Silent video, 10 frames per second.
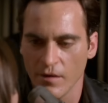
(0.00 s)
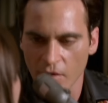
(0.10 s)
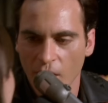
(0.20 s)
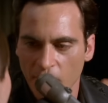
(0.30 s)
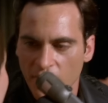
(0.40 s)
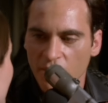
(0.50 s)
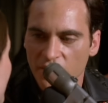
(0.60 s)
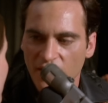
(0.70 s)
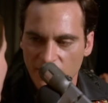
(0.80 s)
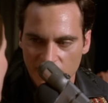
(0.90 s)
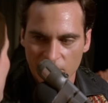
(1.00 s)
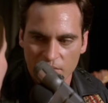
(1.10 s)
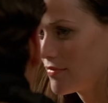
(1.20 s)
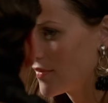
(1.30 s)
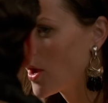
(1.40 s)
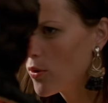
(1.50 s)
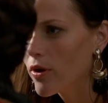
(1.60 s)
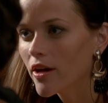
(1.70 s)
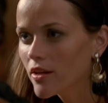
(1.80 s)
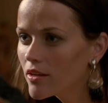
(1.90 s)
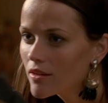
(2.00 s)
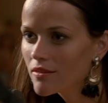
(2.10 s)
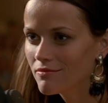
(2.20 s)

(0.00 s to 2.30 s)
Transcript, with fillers: No, I'm done with that. Okay, good.